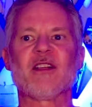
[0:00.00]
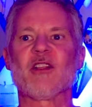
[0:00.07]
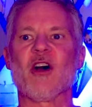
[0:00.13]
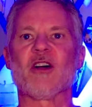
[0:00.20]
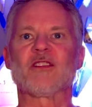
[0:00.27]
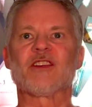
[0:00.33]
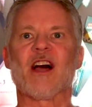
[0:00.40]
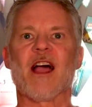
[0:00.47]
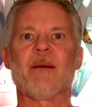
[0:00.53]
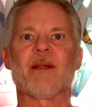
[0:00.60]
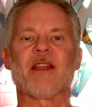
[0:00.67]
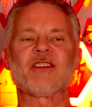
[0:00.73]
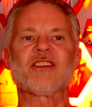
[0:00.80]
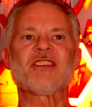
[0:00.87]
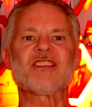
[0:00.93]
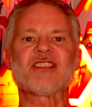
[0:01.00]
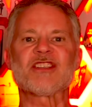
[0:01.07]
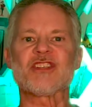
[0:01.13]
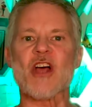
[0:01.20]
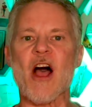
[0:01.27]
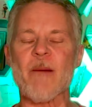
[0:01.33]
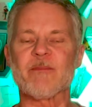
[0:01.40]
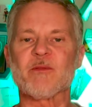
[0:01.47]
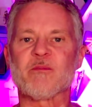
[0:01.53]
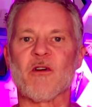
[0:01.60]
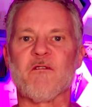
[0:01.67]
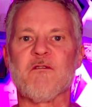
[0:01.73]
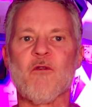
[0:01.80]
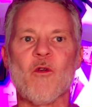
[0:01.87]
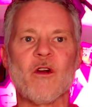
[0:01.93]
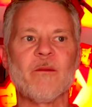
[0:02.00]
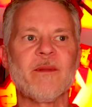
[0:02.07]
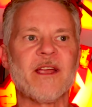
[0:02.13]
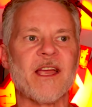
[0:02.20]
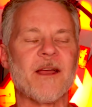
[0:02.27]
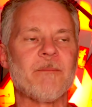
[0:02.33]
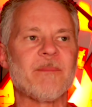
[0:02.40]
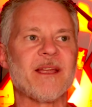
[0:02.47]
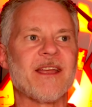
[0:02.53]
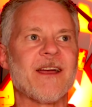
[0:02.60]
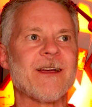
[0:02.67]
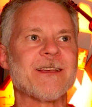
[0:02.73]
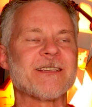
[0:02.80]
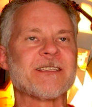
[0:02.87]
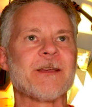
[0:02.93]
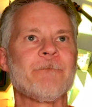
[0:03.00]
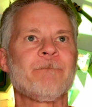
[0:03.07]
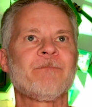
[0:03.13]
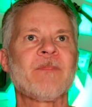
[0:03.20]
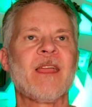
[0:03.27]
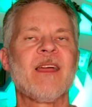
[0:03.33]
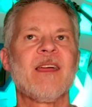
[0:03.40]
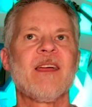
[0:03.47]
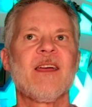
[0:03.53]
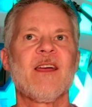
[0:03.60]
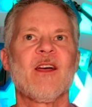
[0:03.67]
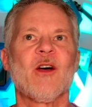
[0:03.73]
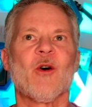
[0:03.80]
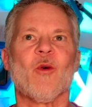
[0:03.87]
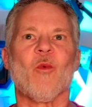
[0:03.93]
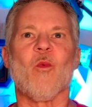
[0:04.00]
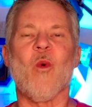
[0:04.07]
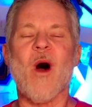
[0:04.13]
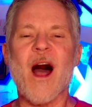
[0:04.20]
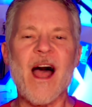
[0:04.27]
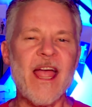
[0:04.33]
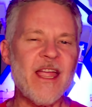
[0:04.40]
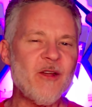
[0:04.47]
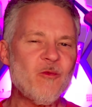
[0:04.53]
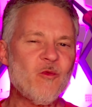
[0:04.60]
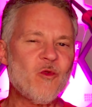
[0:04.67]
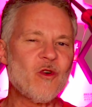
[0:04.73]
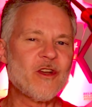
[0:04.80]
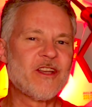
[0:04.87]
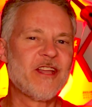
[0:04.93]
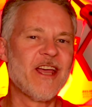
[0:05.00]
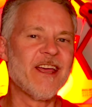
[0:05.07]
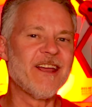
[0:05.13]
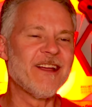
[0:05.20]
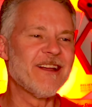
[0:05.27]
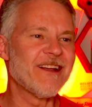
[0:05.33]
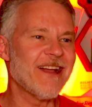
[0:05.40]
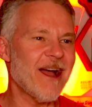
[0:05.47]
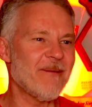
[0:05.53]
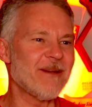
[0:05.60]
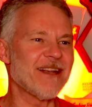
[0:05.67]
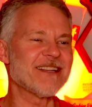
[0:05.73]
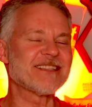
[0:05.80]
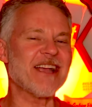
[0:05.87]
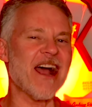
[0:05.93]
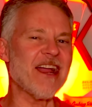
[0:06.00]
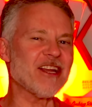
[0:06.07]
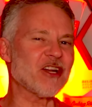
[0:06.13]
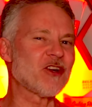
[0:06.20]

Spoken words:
long time, and I just stopped performing it because why would, I mean, it's kind of